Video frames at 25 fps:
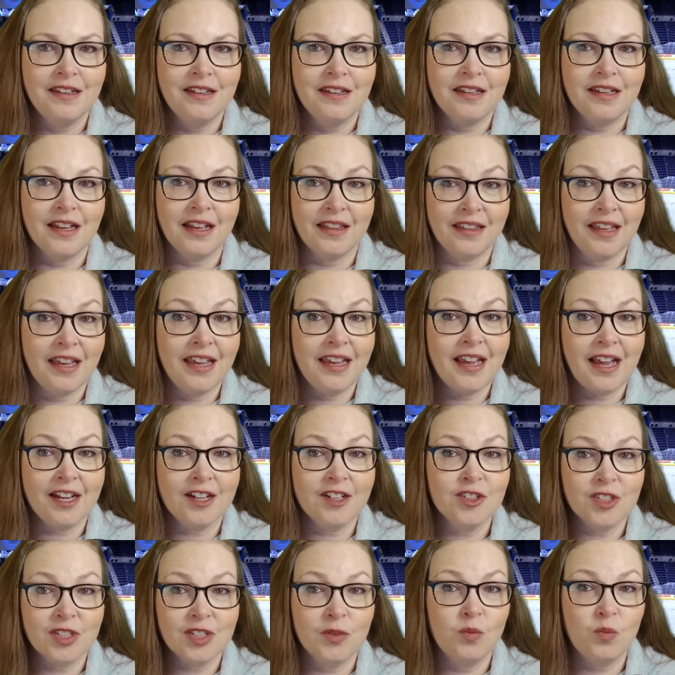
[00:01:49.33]
and they
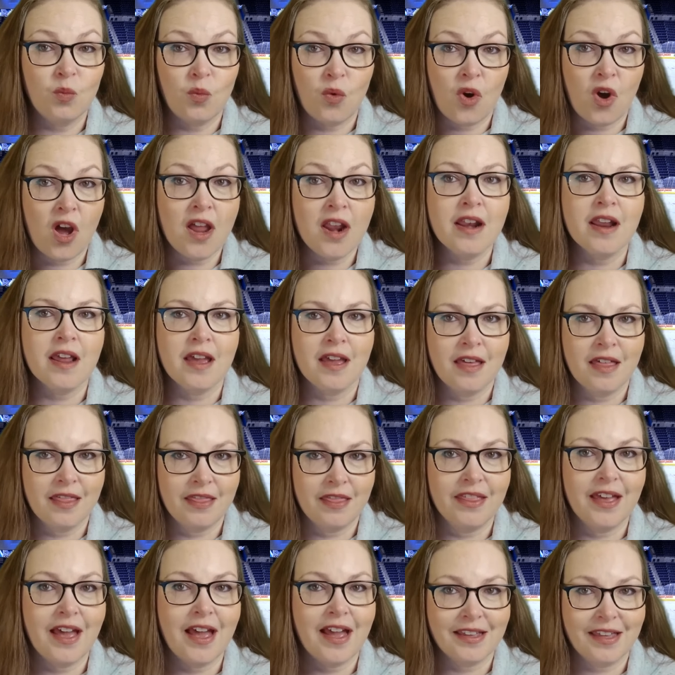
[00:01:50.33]
actually won
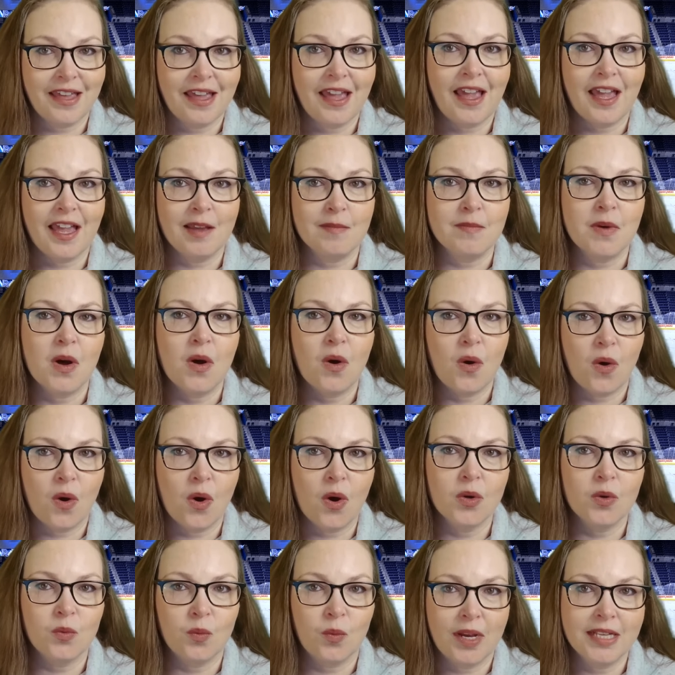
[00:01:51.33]
that game
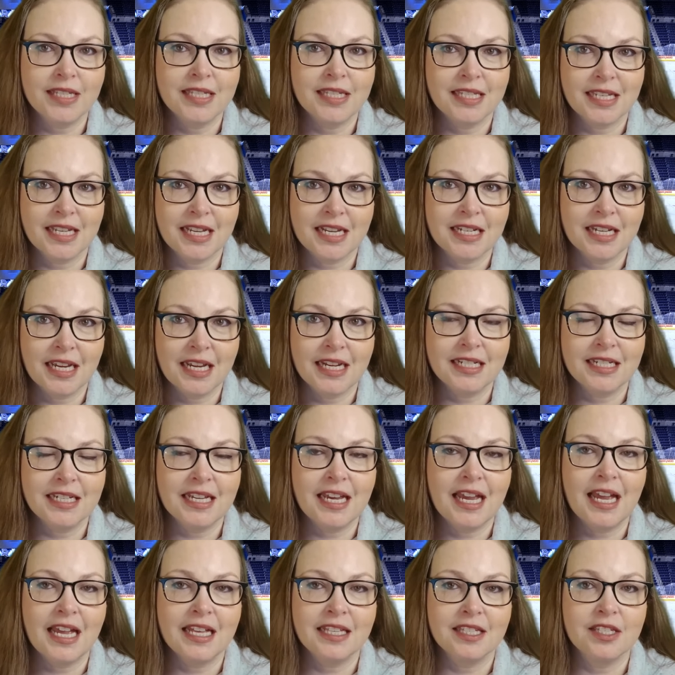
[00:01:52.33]
on Wednesday night.
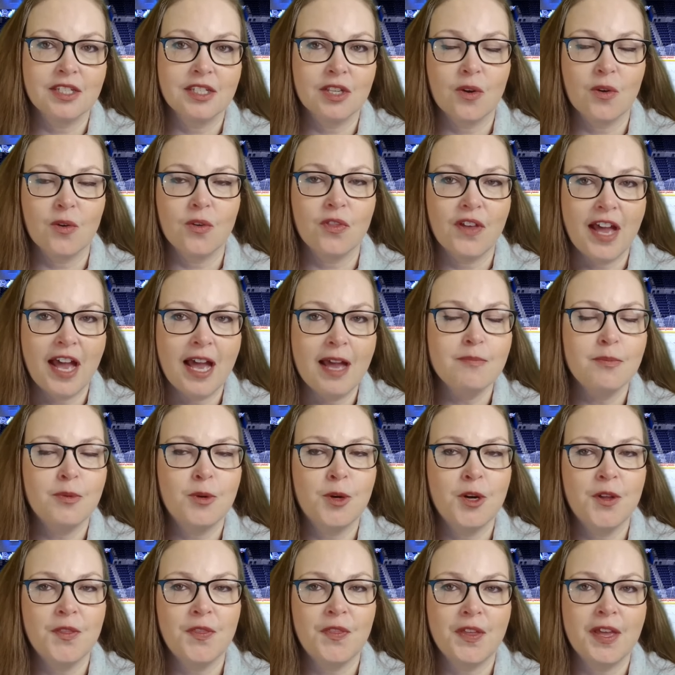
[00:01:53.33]
And so that
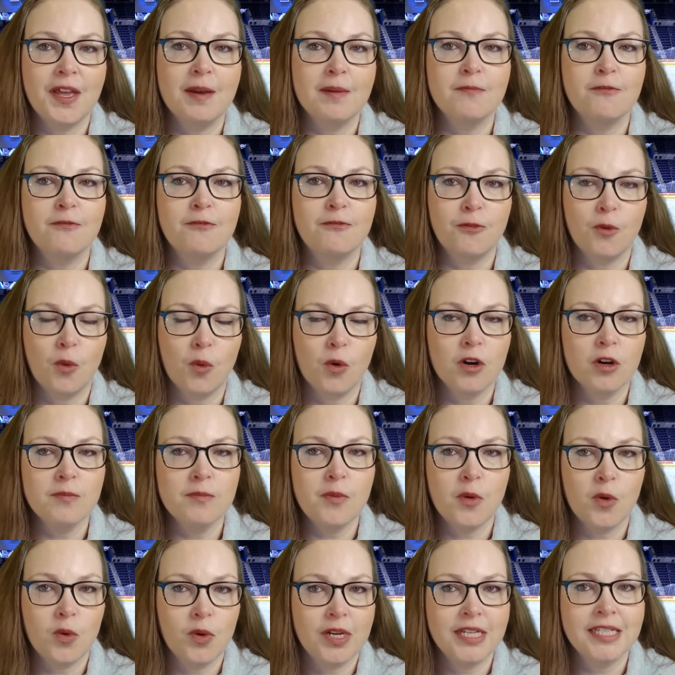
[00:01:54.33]
put them four
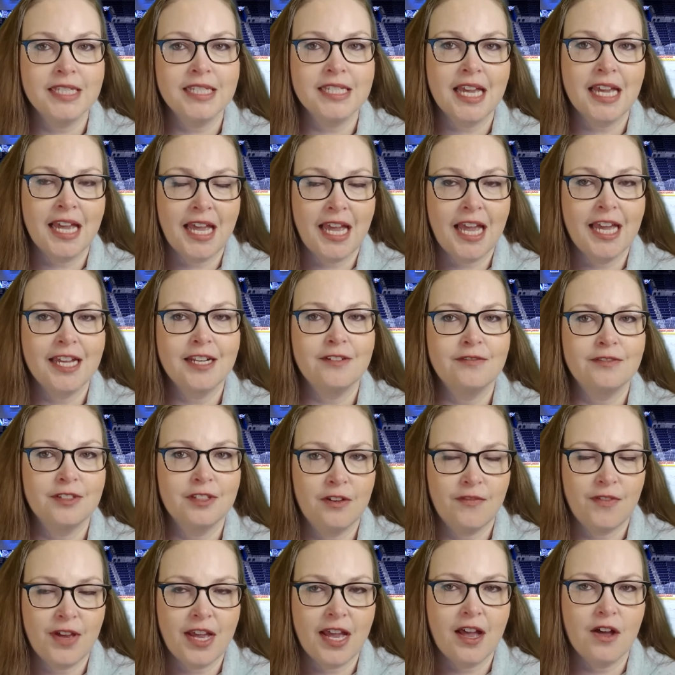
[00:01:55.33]
points ahead of
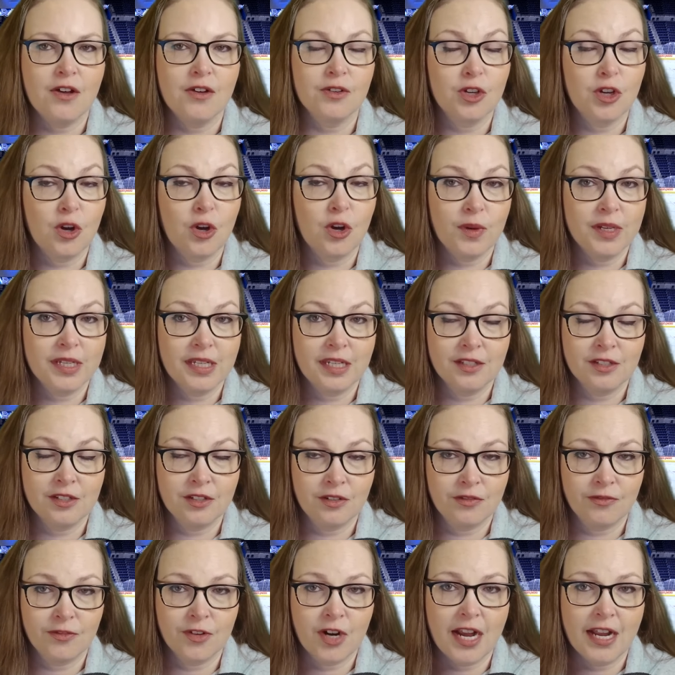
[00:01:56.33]
Laval going
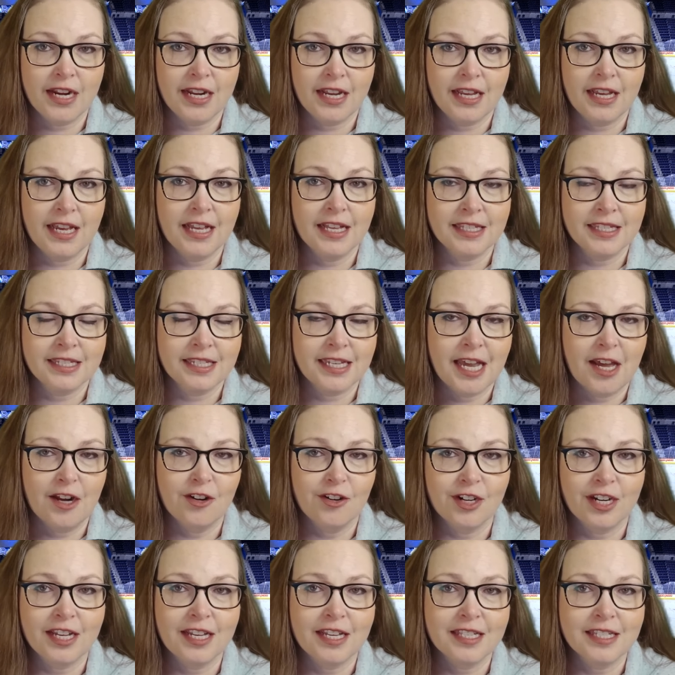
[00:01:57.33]
into Friday and
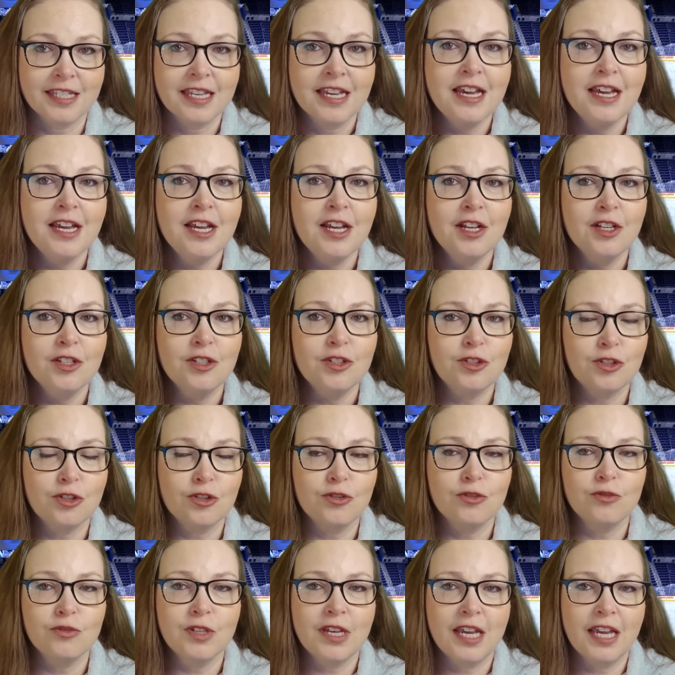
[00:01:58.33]
Saturday's
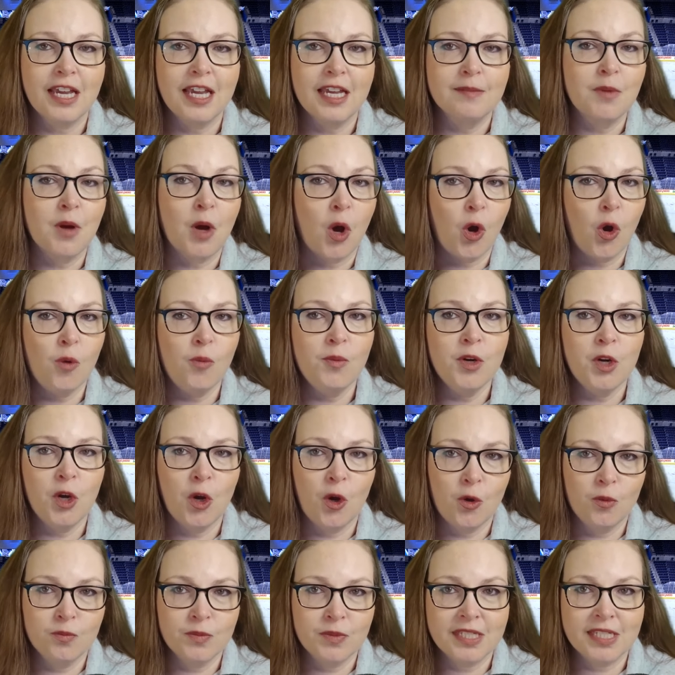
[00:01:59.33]
two game home and
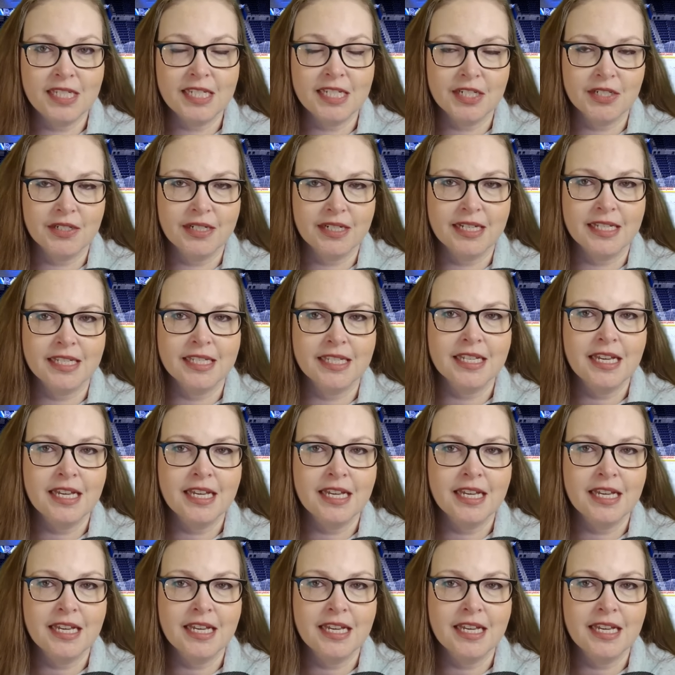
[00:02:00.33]
home series